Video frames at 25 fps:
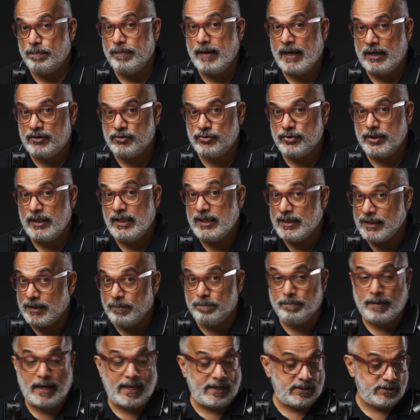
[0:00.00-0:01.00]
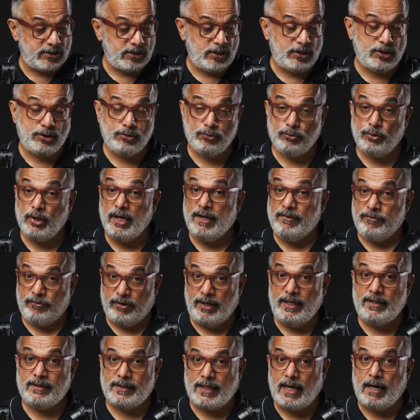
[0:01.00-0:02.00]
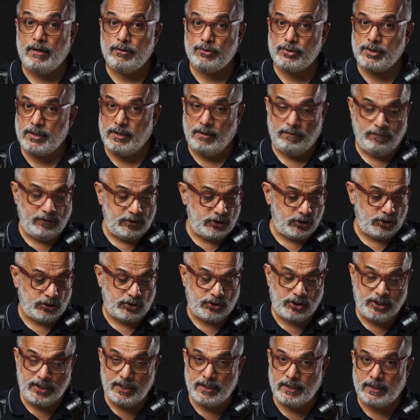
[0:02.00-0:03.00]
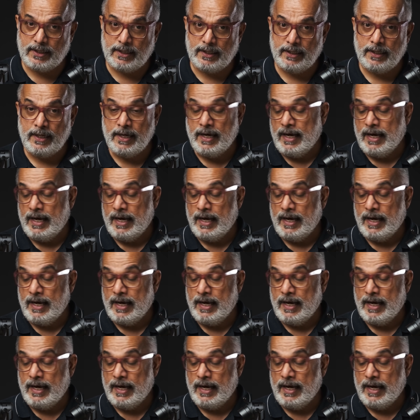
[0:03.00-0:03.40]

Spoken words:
battery in comparison to 3000, which is here.